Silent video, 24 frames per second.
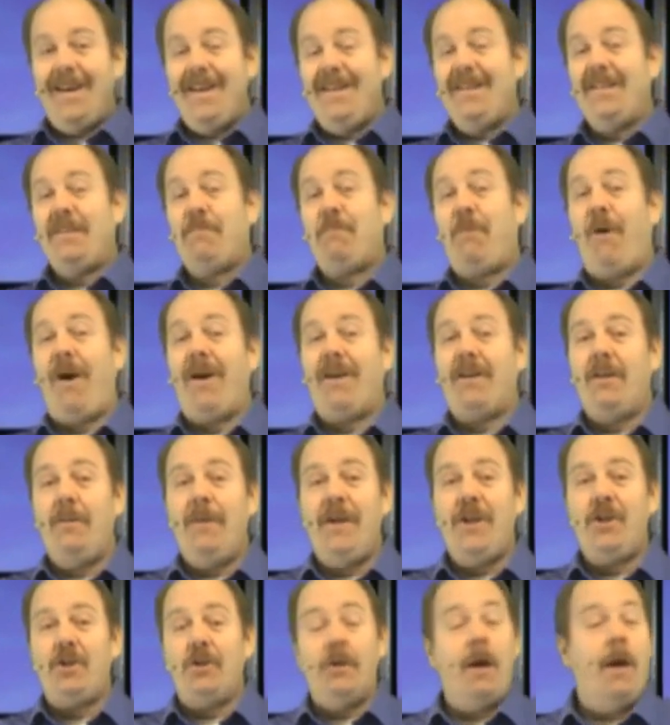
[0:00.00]
In his
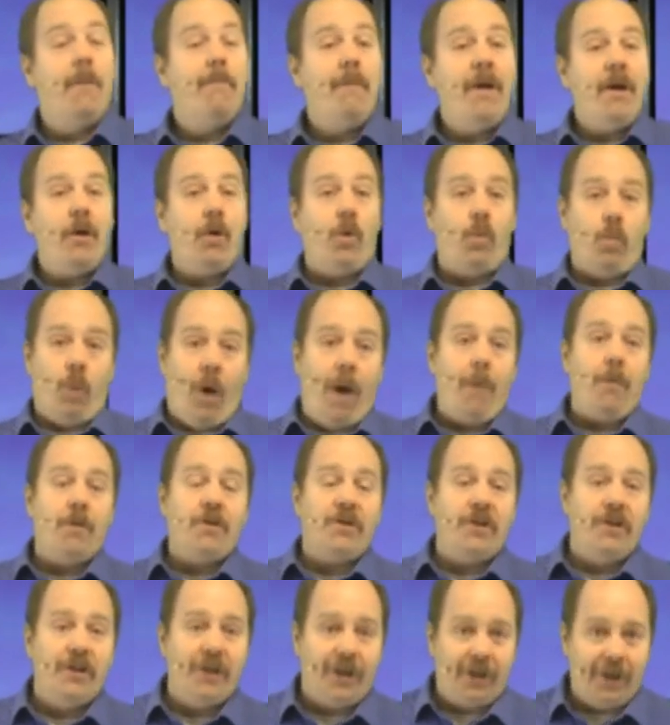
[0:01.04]
proclamation, Mayor
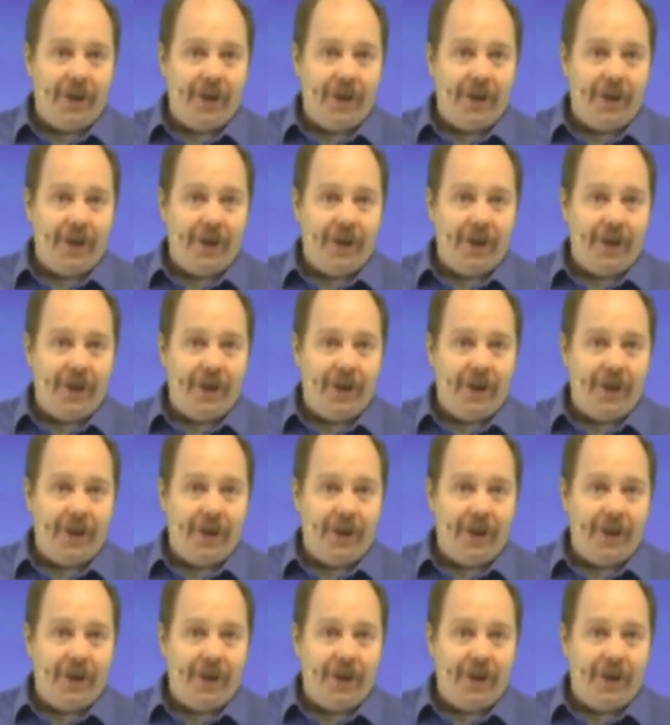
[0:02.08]
Robertson